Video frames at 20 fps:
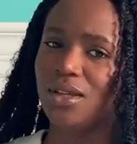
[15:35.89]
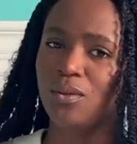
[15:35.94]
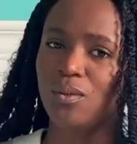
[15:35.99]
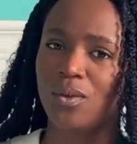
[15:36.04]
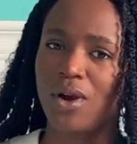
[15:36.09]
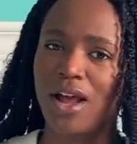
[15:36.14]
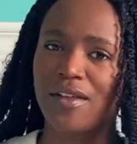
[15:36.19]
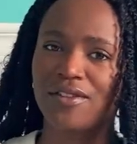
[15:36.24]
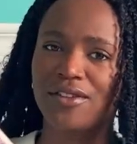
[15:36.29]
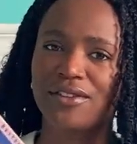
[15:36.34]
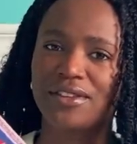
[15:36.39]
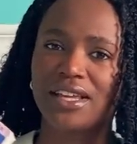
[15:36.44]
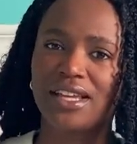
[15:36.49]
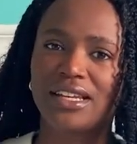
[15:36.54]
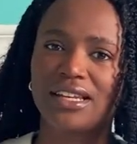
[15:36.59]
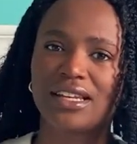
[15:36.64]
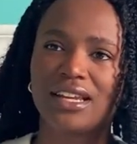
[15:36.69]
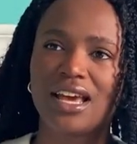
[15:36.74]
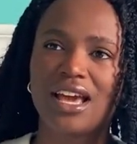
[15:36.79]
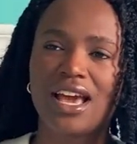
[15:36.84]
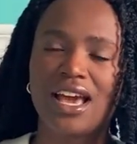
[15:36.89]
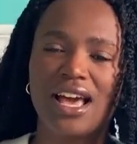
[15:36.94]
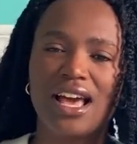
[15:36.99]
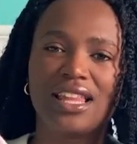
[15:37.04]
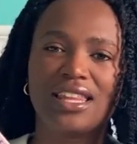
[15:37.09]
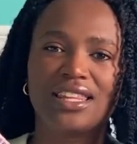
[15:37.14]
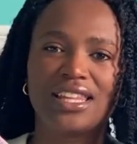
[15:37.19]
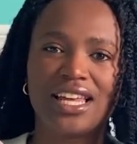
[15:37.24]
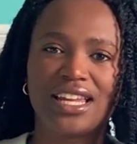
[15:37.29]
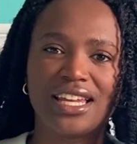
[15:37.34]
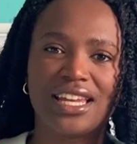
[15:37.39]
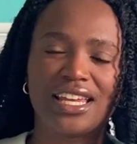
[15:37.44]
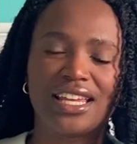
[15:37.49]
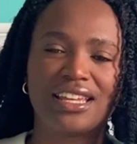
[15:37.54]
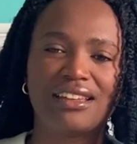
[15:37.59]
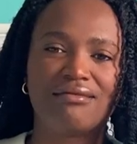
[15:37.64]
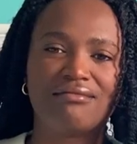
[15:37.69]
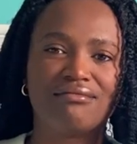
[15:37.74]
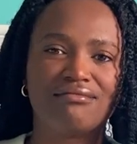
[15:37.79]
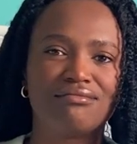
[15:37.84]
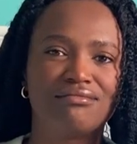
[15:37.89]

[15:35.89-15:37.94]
rather than letting